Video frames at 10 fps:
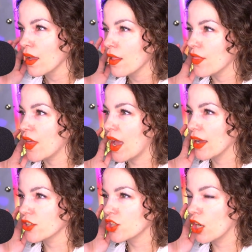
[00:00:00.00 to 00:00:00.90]

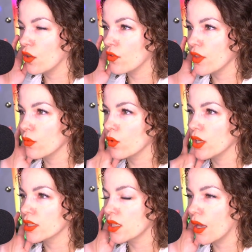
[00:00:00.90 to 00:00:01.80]
that show that
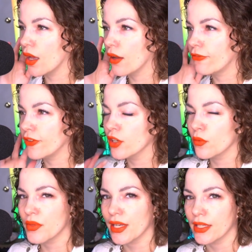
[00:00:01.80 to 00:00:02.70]
was
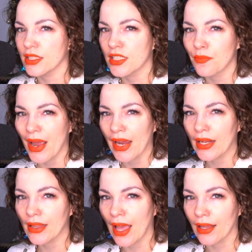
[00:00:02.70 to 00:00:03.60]
filmed in
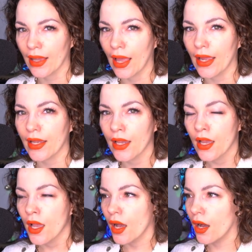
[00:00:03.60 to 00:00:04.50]
Spain, that like
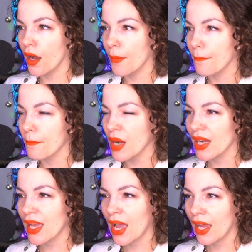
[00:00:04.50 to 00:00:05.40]

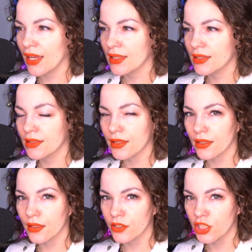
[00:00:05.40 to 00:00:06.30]
money heist
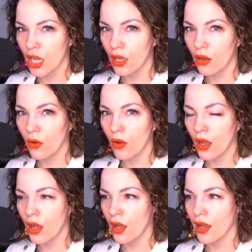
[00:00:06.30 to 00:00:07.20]
show,
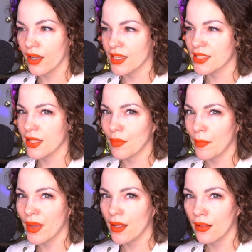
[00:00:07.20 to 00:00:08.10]
Casa de
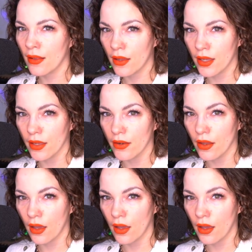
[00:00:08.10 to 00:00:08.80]
Papel in